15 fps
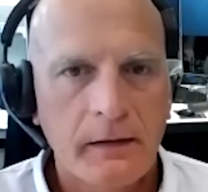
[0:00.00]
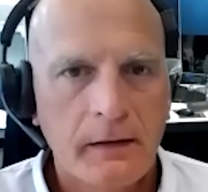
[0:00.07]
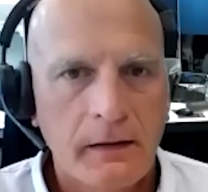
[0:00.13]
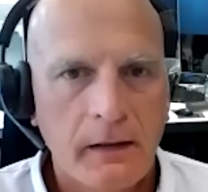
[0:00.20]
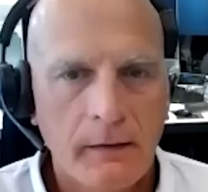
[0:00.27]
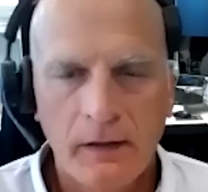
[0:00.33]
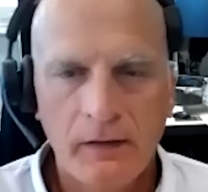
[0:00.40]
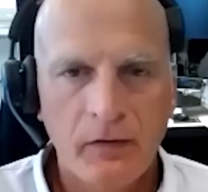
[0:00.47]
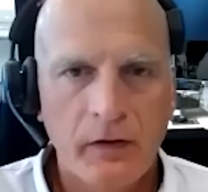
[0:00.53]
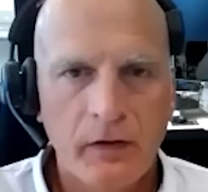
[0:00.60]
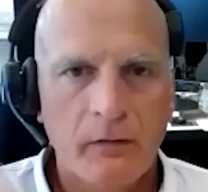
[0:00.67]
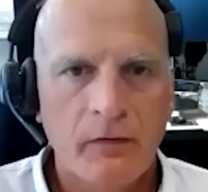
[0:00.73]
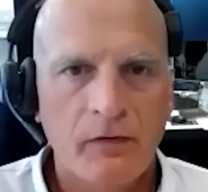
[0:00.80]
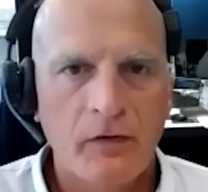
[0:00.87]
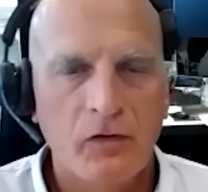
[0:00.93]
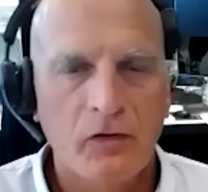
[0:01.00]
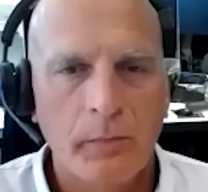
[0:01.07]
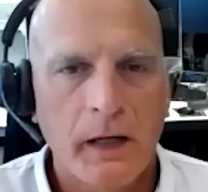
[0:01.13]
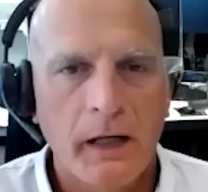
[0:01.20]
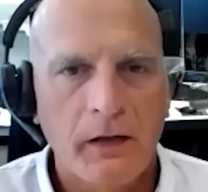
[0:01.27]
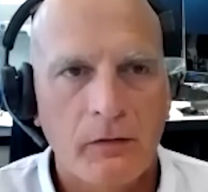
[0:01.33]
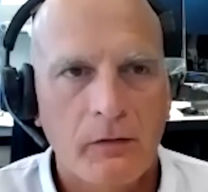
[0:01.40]
Yeah. I mean, even their central
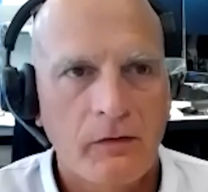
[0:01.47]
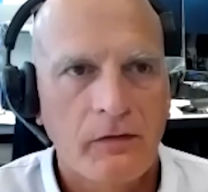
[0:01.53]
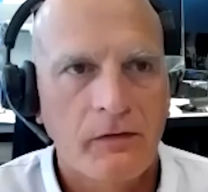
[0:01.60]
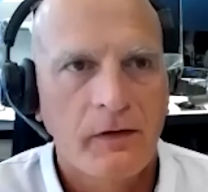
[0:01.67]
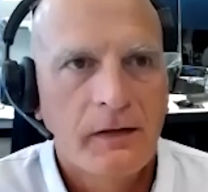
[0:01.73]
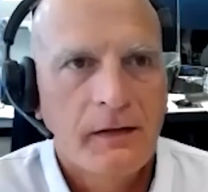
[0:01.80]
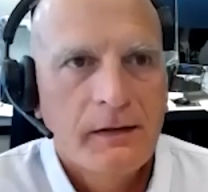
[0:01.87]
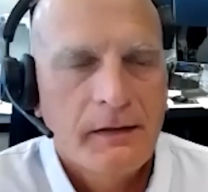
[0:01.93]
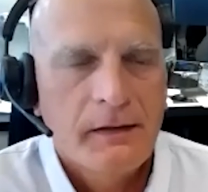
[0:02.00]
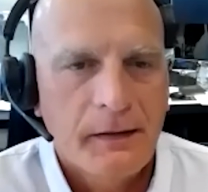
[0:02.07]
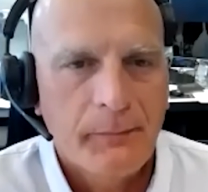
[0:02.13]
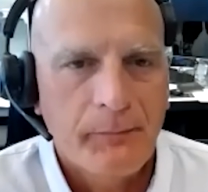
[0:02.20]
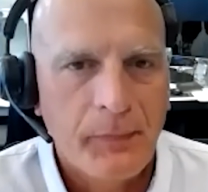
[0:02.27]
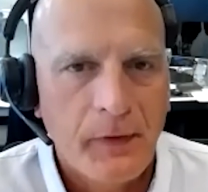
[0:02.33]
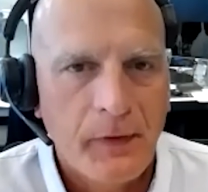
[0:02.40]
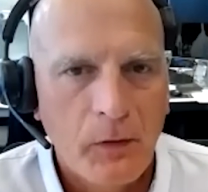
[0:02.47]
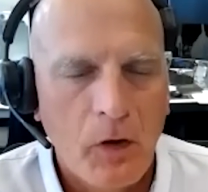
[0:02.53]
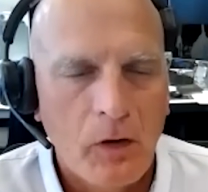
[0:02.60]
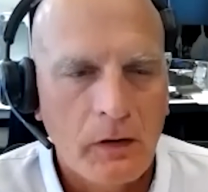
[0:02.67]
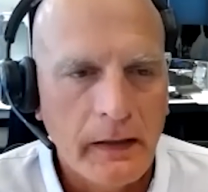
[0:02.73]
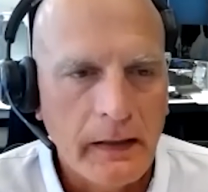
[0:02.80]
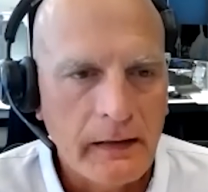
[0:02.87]
banker is, they're
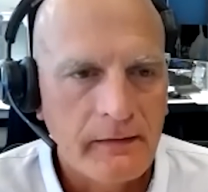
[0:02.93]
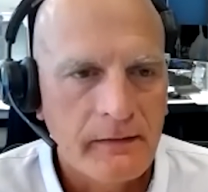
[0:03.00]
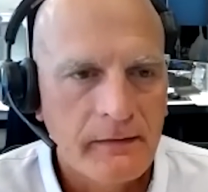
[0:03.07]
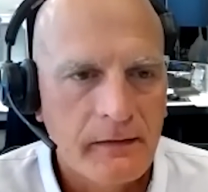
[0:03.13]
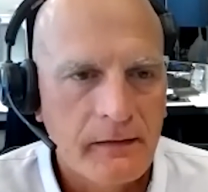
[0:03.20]
all linked